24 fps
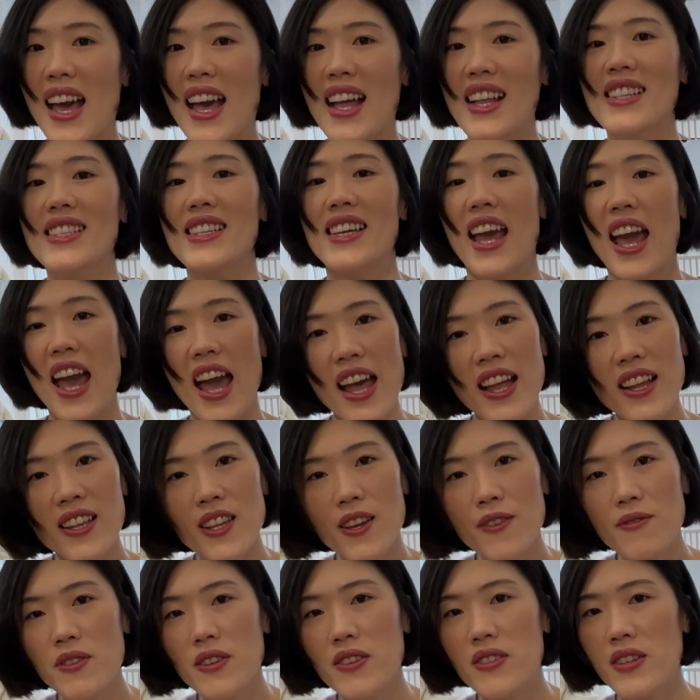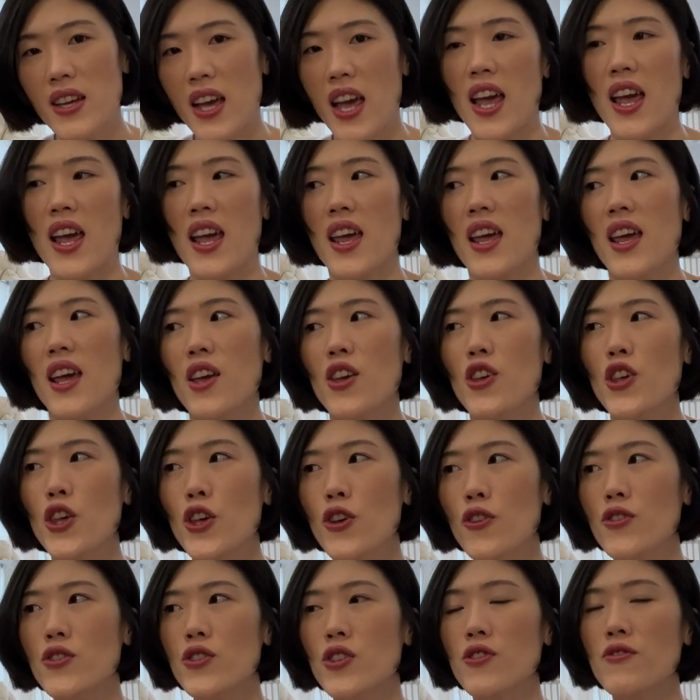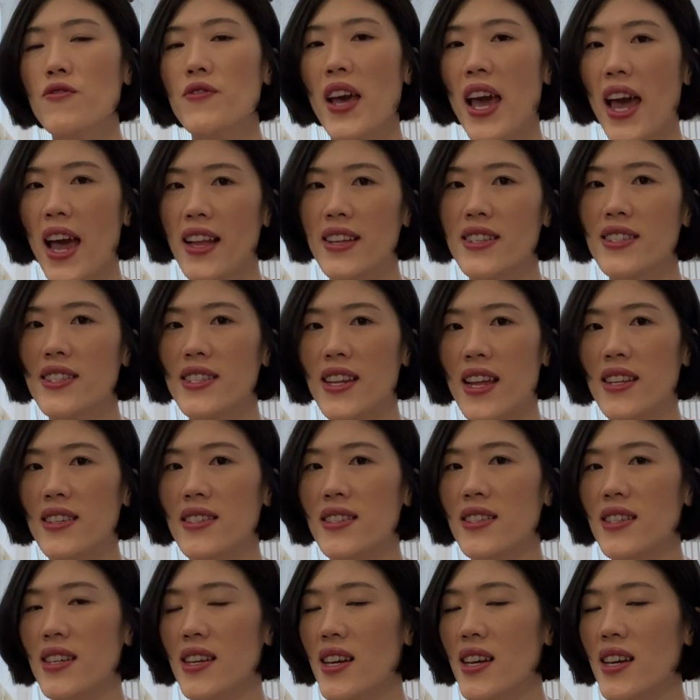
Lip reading: At the end of the day, YouTube AdSense